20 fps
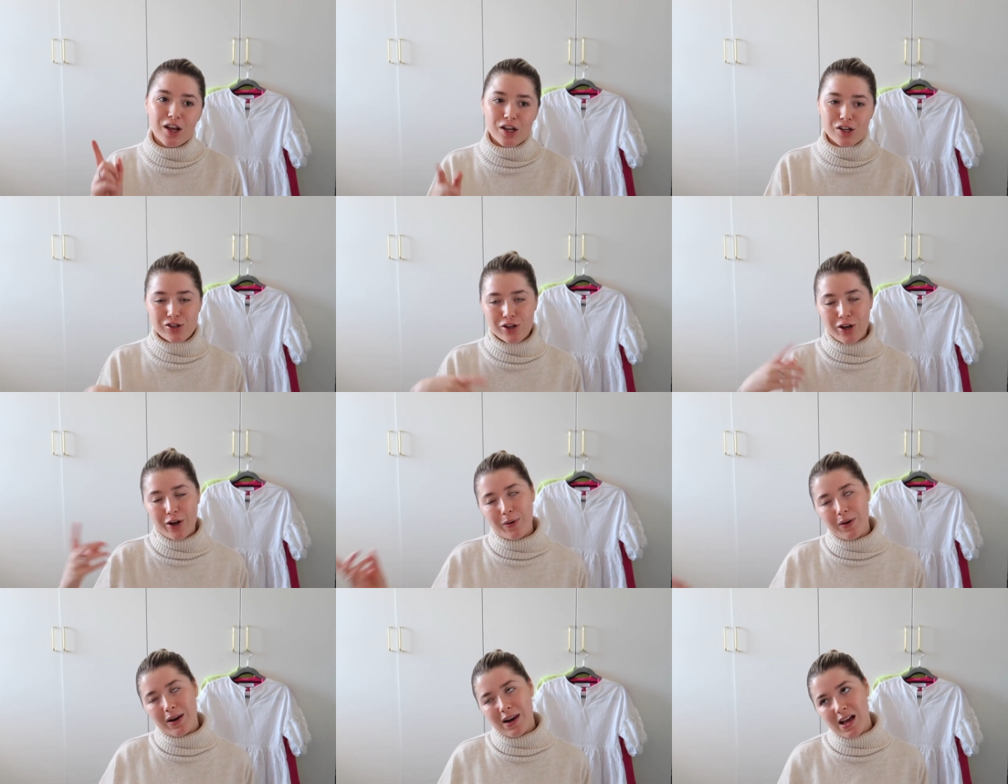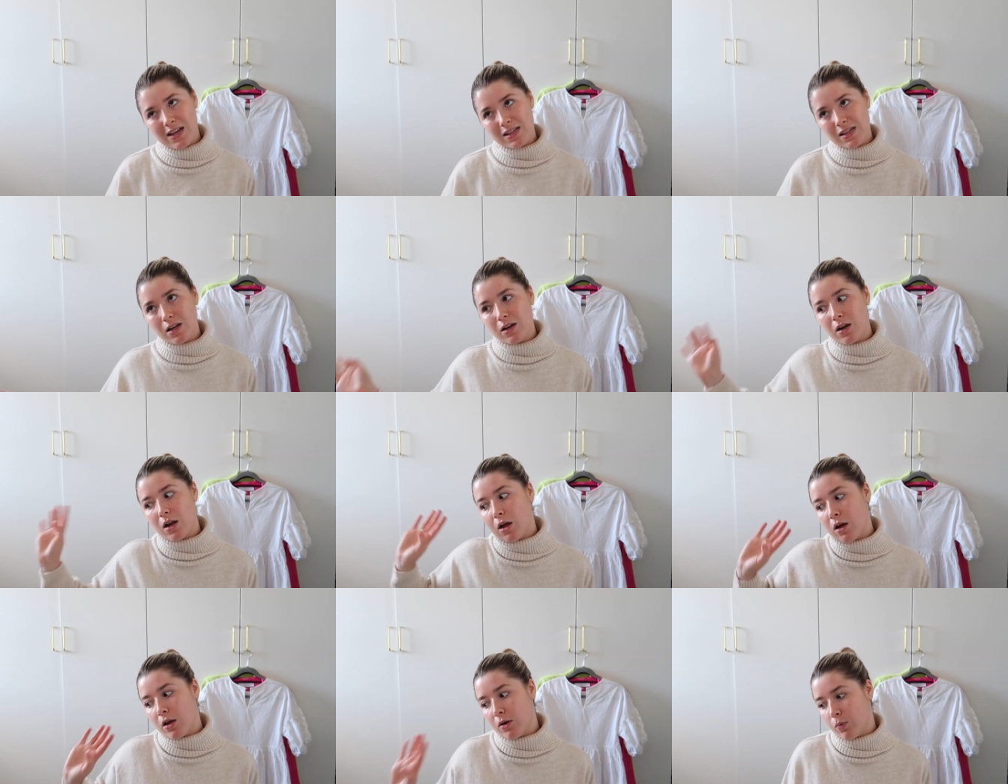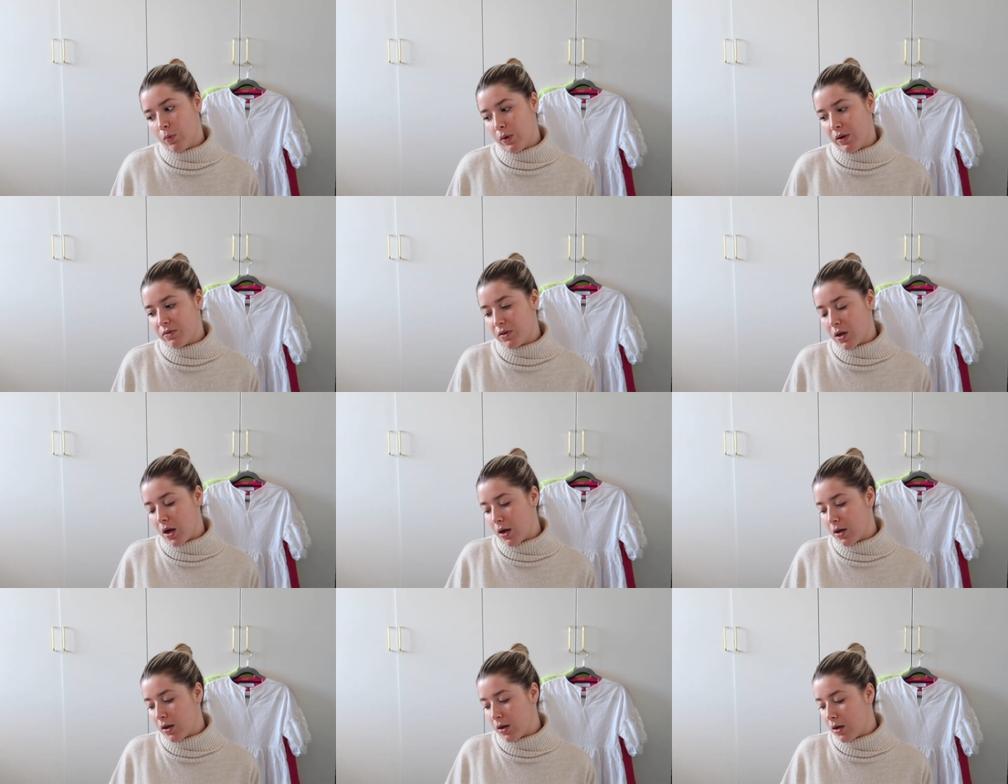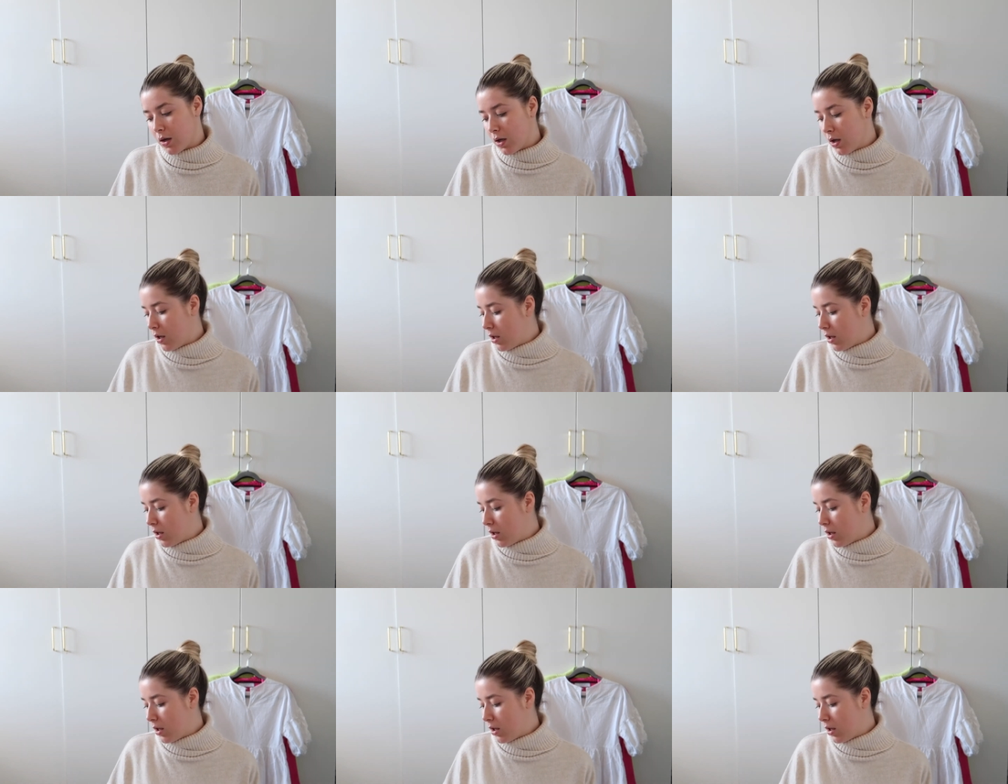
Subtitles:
So lesson learned, we've done